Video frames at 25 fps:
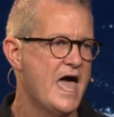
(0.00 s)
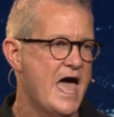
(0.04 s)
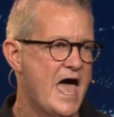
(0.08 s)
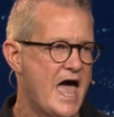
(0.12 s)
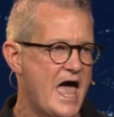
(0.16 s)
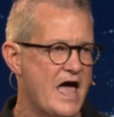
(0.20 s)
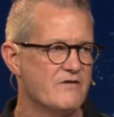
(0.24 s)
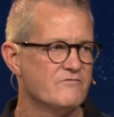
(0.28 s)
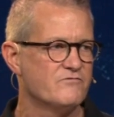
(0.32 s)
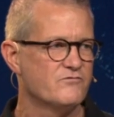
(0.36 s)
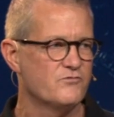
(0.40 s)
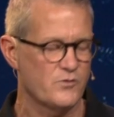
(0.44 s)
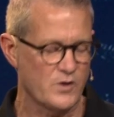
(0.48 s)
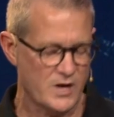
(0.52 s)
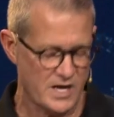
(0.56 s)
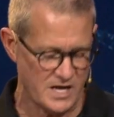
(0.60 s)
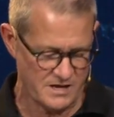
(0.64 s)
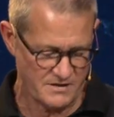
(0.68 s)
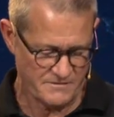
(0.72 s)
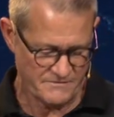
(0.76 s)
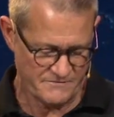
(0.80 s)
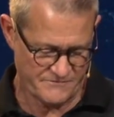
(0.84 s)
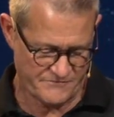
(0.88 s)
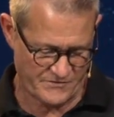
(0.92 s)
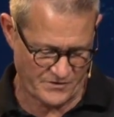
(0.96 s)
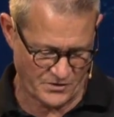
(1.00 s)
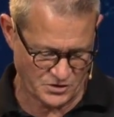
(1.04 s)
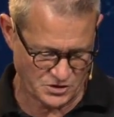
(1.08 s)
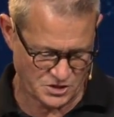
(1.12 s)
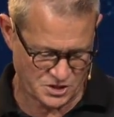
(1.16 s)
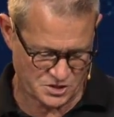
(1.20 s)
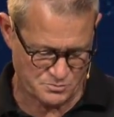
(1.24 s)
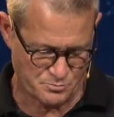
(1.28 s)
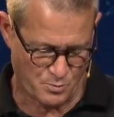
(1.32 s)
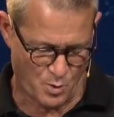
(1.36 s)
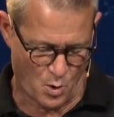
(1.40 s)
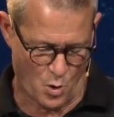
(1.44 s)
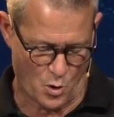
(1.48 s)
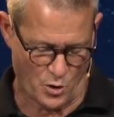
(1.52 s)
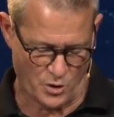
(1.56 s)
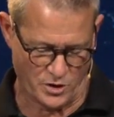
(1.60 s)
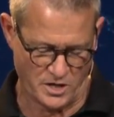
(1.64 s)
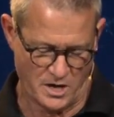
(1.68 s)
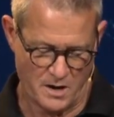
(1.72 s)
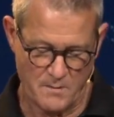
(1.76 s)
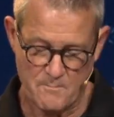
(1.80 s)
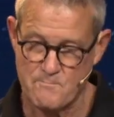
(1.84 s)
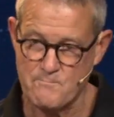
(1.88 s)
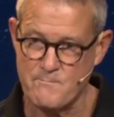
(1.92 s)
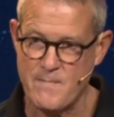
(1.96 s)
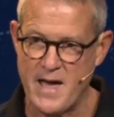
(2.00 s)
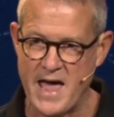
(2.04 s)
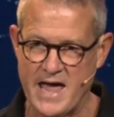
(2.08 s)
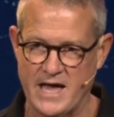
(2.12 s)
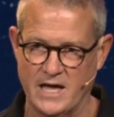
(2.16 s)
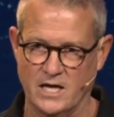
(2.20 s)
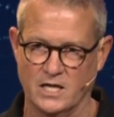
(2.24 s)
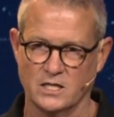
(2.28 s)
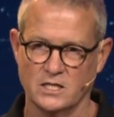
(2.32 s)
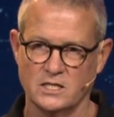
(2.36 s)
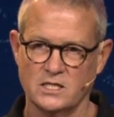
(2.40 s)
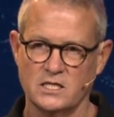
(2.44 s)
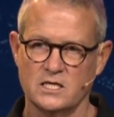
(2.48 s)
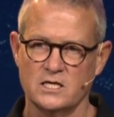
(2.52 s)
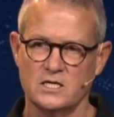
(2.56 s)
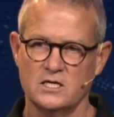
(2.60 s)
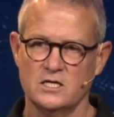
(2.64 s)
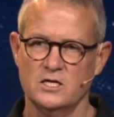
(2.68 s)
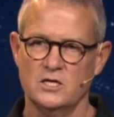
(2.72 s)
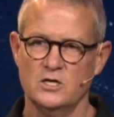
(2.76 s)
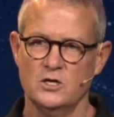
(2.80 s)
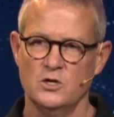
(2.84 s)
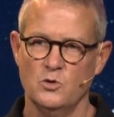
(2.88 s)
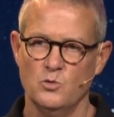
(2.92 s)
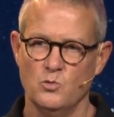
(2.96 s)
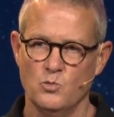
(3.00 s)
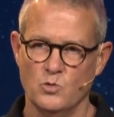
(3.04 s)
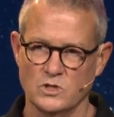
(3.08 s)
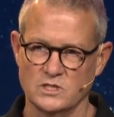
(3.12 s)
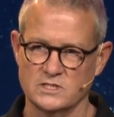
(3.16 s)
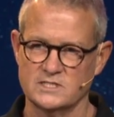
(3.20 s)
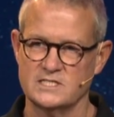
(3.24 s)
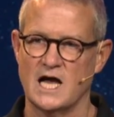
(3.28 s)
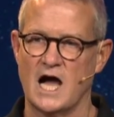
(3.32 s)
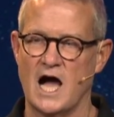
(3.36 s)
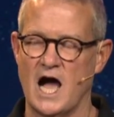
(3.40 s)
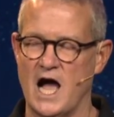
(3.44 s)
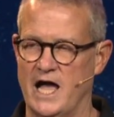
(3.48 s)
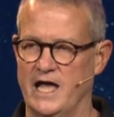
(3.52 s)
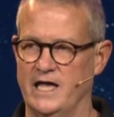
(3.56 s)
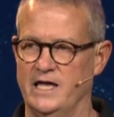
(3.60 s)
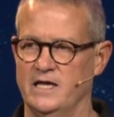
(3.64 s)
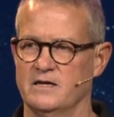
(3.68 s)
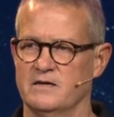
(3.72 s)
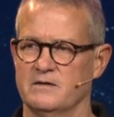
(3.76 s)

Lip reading: every firstborn male will die.